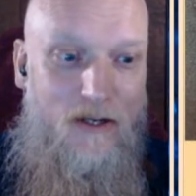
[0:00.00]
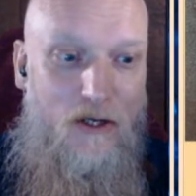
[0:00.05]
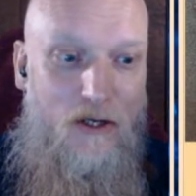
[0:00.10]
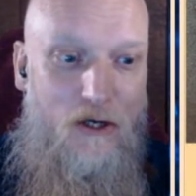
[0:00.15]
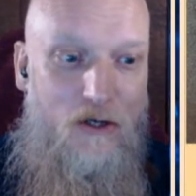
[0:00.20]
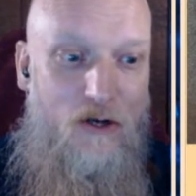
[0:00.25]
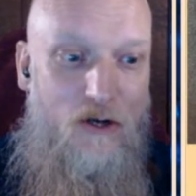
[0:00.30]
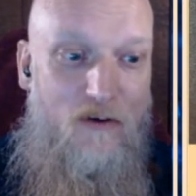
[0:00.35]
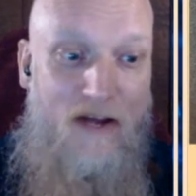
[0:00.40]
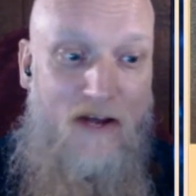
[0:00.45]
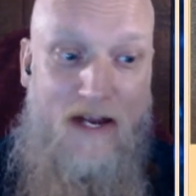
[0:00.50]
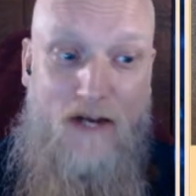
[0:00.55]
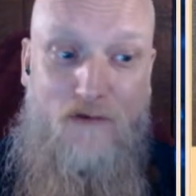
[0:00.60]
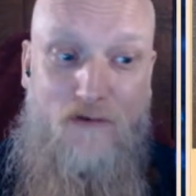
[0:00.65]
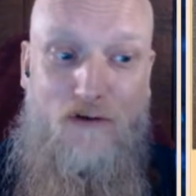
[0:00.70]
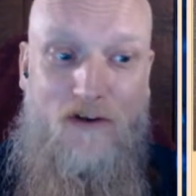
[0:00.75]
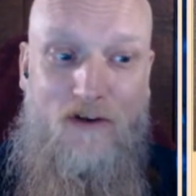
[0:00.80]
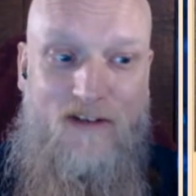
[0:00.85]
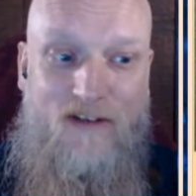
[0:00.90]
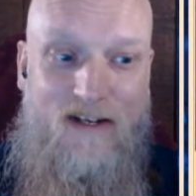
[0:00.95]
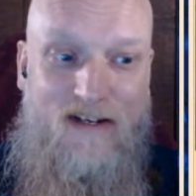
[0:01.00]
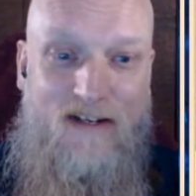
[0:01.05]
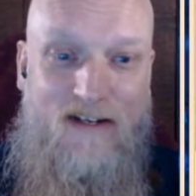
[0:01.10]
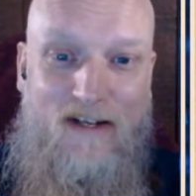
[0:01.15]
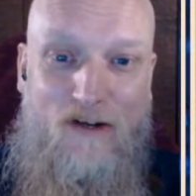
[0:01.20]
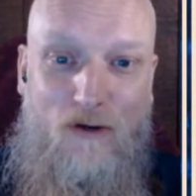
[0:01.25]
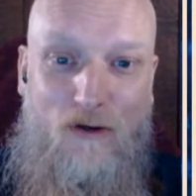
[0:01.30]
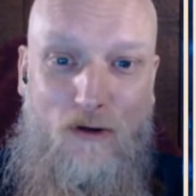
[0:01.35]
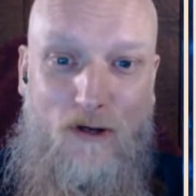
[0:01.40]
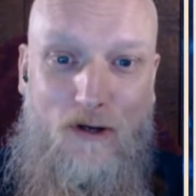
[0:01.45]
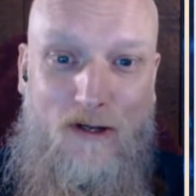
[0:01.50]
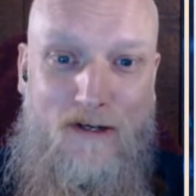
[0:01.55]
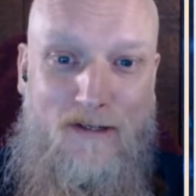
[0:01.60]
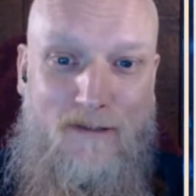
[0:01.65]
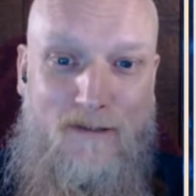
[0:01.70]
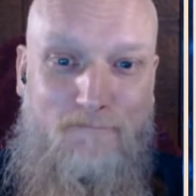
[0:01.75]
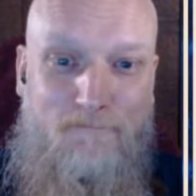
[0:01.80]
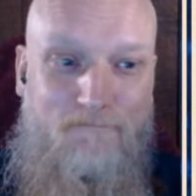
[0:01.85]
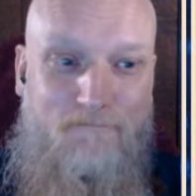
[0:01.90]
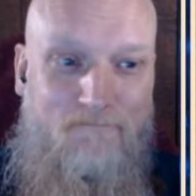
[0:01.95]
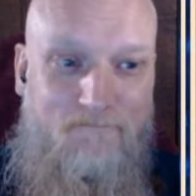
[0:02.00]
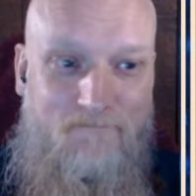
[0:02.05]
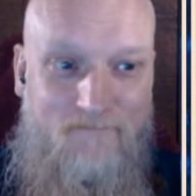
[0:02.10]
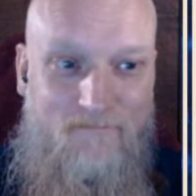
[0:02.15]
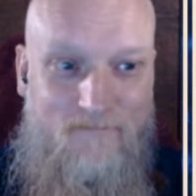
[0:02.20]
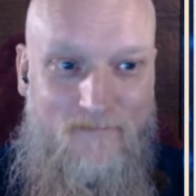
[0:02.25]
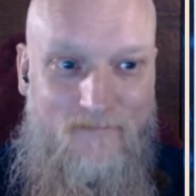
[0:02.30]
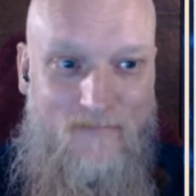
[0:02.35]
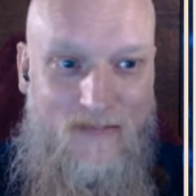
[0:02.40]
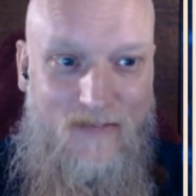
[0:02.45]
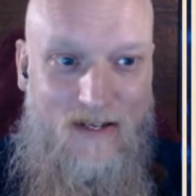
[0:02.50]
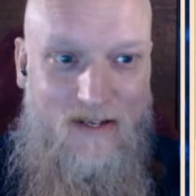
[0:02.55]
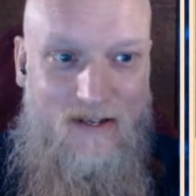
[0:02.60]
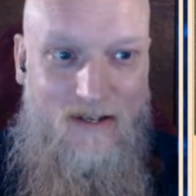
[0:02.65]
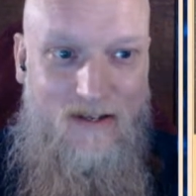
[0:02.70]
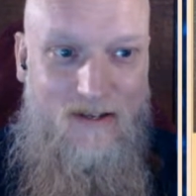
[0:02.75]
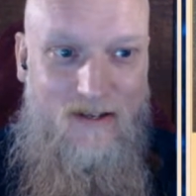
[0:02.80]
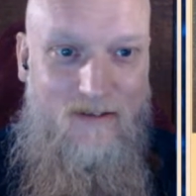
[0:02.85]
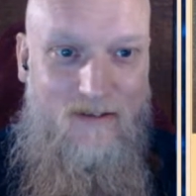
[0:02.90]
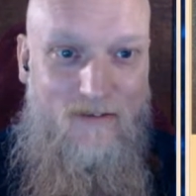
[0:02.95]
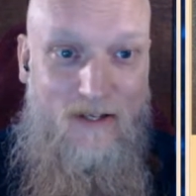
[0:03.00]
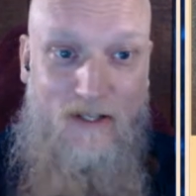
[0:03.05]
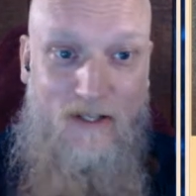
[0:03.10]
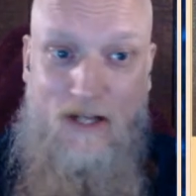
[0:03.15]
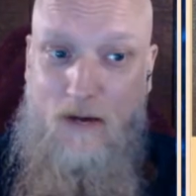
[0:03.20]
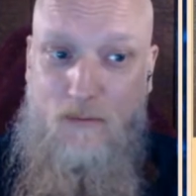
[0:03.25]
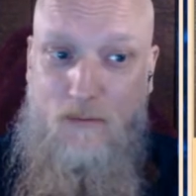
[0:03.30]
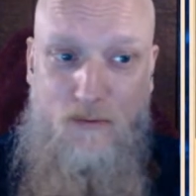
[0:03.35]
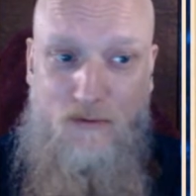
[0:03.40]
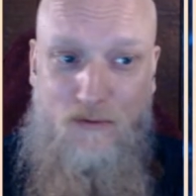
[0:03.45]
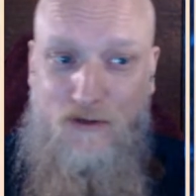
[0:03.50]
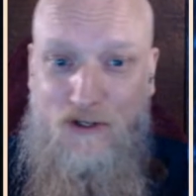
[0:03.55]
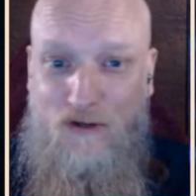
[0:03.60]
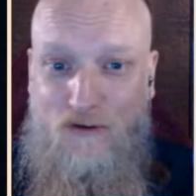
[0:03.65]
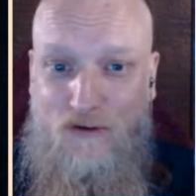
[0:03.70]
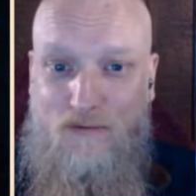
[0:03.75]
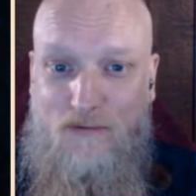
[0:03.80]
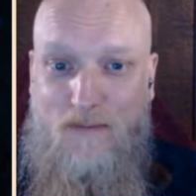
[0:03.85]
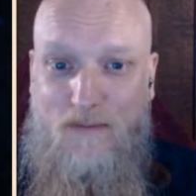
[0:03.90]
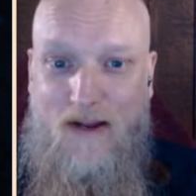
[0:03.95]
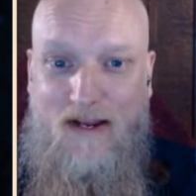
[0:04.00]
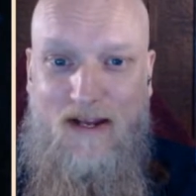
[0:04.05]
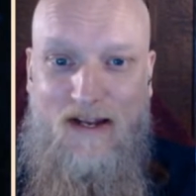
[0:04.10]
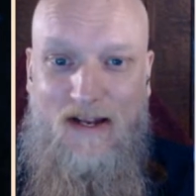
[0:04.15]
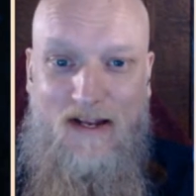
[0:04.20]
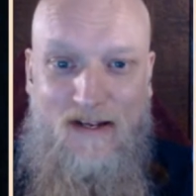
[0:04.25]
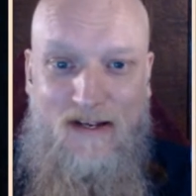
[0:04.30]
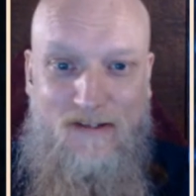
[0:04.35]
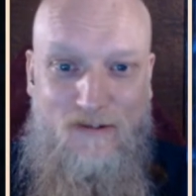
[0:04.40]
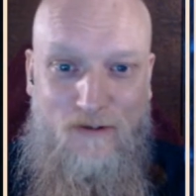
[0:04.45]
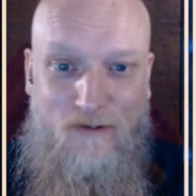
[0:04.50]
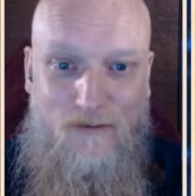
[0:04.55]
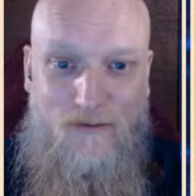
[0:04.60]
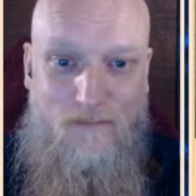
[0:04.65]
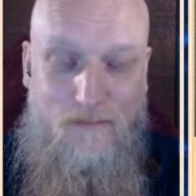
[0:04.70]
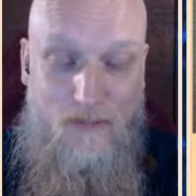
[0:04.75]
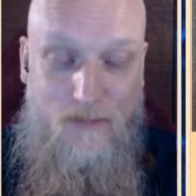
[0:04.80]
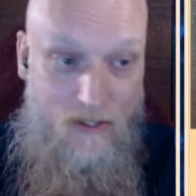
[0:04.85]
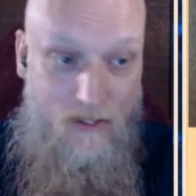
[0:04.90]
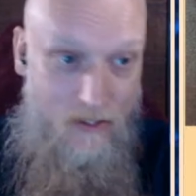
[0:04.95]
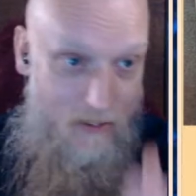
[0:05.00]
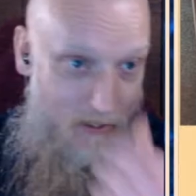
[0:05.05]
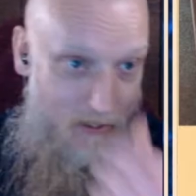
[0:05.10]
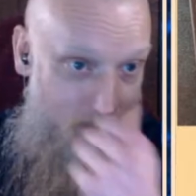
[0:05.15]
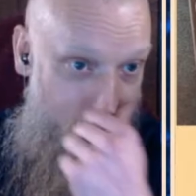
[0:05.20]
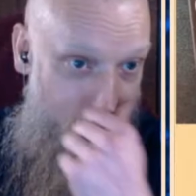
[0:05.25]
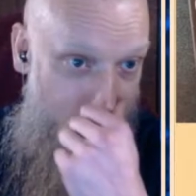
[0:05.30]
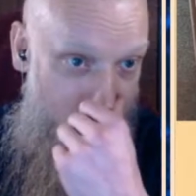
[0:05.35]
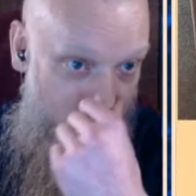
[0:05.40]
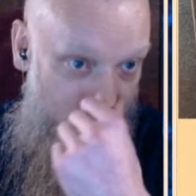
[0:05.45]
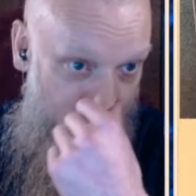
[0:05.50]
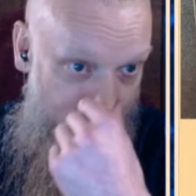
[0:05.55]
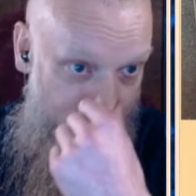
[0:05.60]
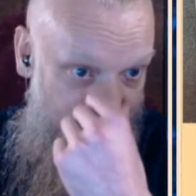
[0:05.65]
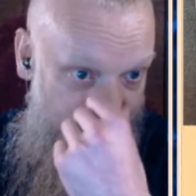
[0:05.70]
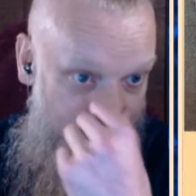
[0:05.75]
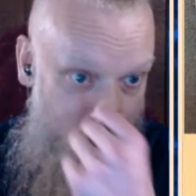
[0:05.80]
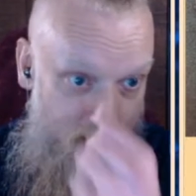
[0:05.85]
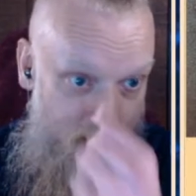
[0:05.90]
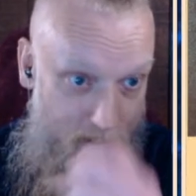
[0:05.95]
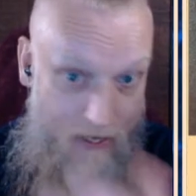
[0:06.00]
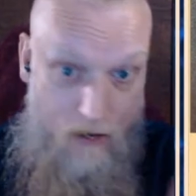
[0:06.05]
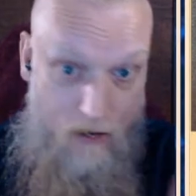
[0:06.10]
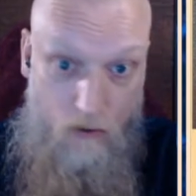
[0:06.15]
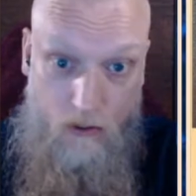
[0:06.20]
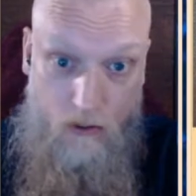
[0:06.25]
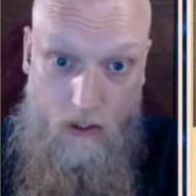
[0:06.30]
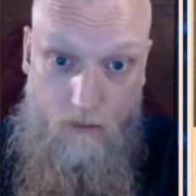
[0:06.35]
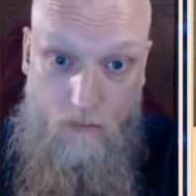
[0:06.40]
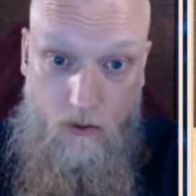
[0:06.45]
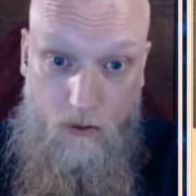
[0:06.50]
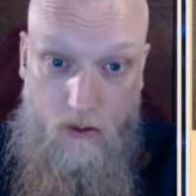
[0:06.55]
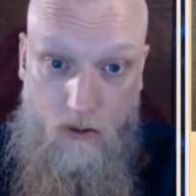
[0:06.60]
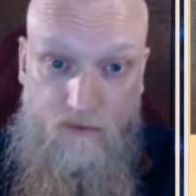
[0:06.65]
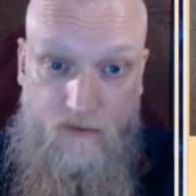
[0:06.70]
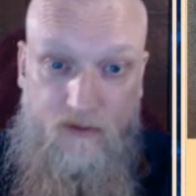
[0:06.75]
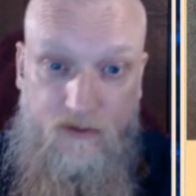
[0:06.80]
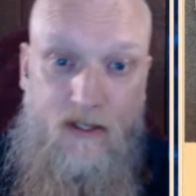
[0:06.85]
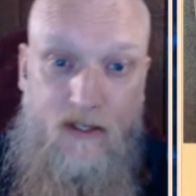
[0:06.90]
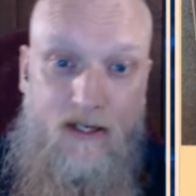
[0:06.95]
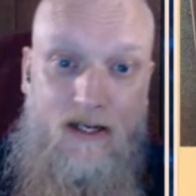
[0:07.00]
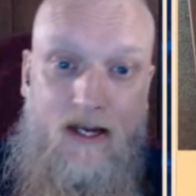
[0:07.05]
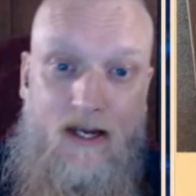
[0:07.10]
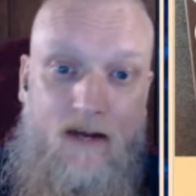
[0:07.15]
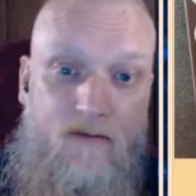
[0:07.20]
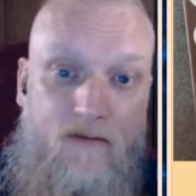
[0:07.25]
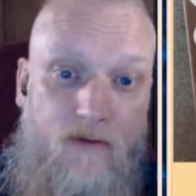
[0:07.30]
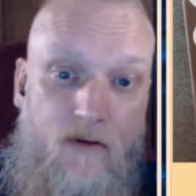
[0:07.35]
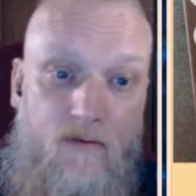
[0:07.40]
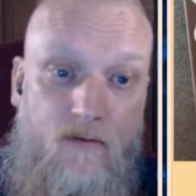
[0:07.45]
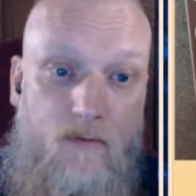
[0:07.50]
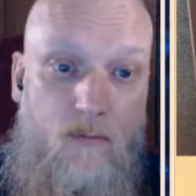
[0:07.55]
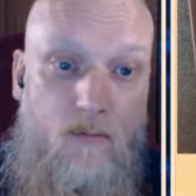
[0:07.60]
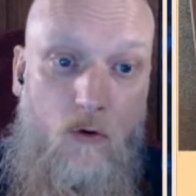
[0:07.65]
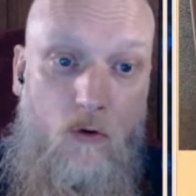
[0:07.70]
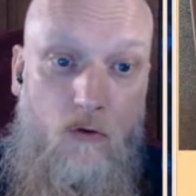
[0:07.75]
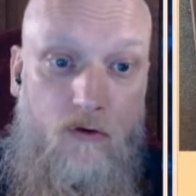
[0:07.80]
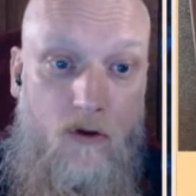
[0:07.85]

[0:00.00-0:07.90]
another interesting little thing there which you could speculate on, but it's because of a certain algae, but obviously it gave even more.